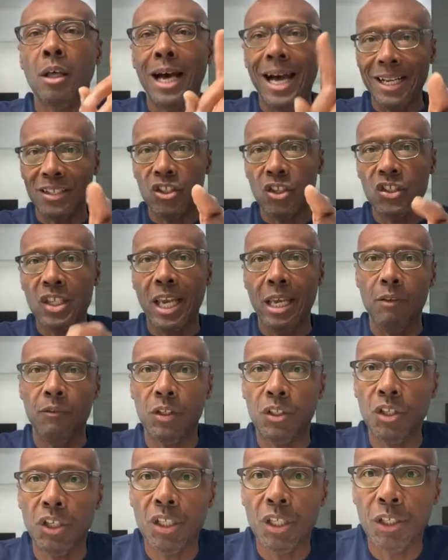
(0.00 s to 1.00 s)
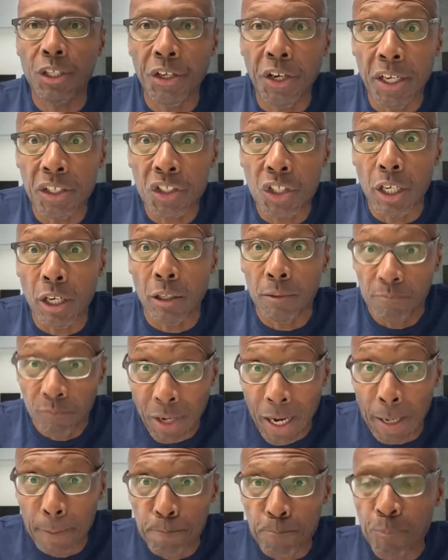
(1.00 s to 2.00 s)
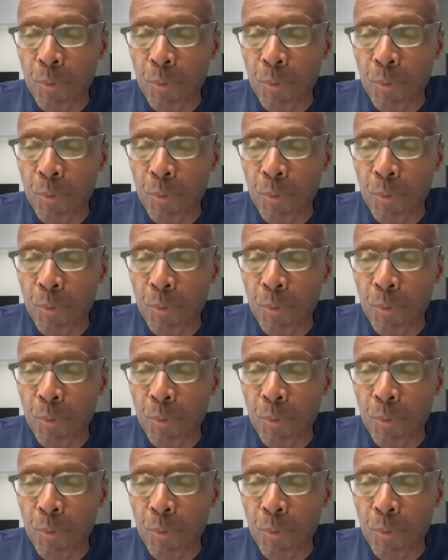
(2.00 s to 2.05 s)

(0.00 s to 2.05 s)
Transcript: I just gave it to you in a nutshell, right?